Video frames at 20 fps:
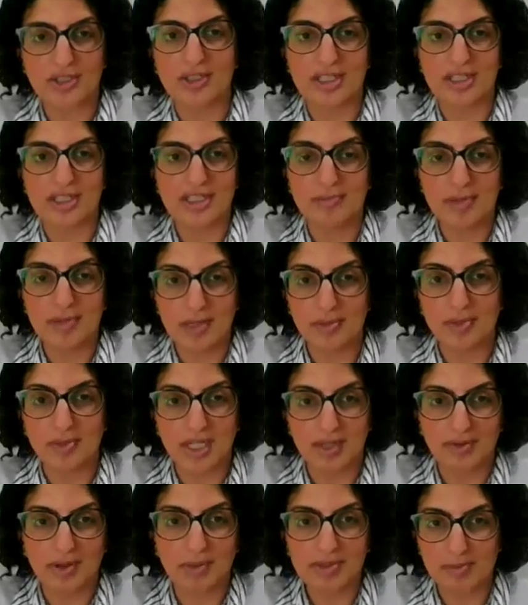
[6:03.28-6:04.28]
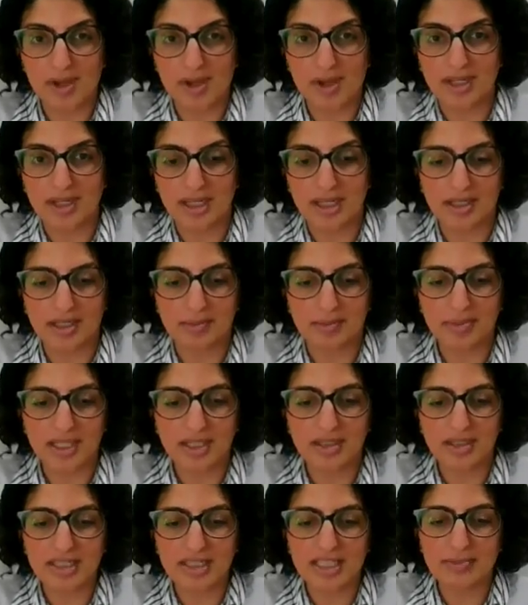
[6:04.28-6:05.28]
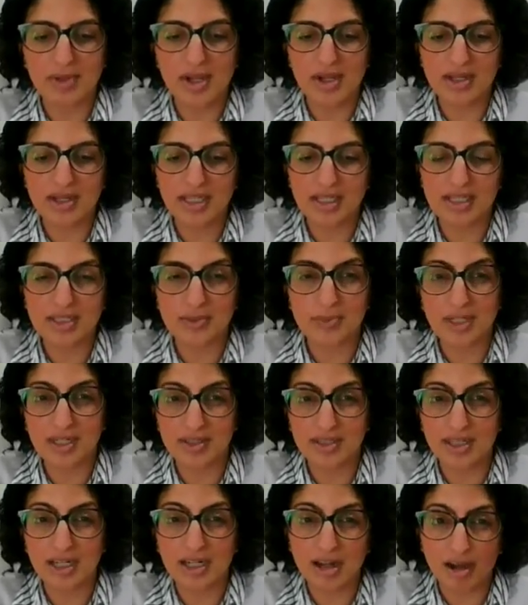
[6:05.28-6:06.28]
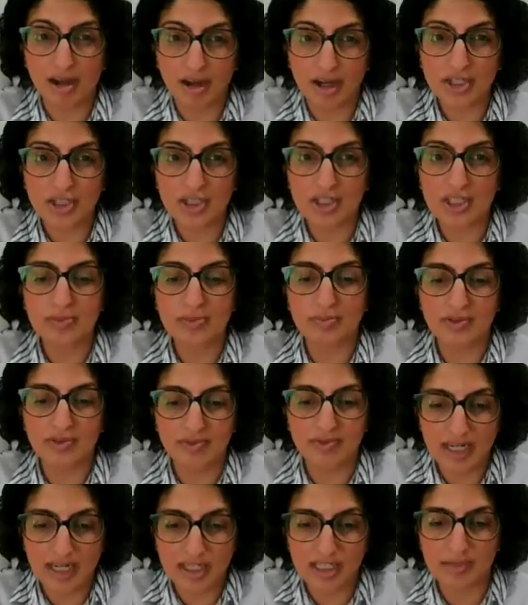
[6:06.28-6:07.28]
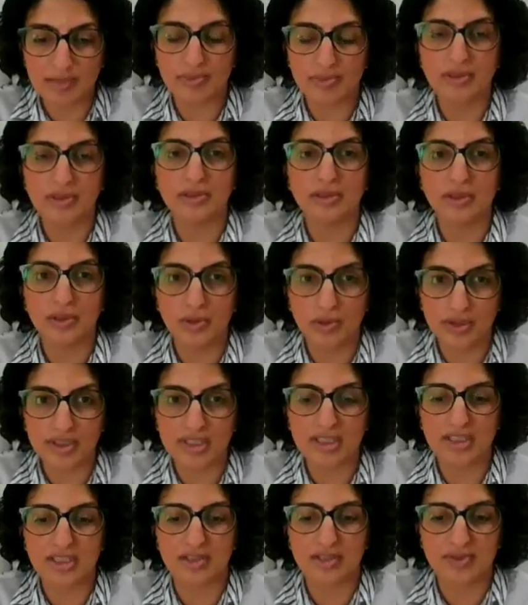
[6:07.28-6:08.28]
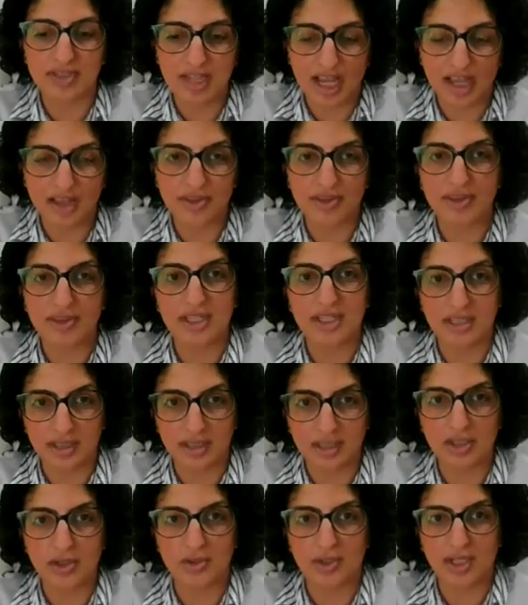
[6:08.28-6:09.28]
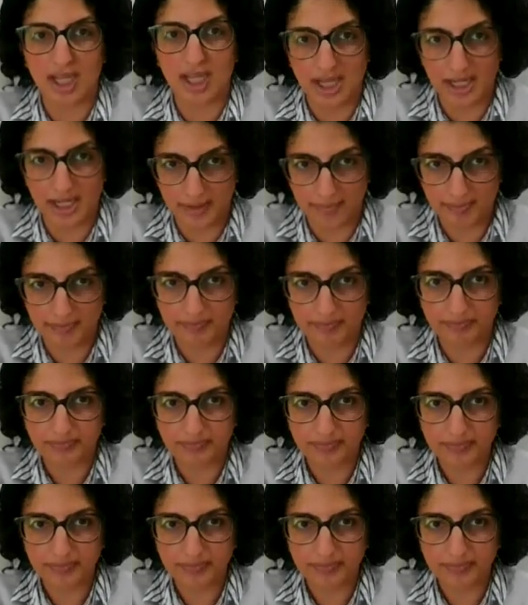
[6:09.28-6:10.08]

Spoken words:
do as much good as if people give up smoking, because smoking is one of the largest preventable causes of death in the UK.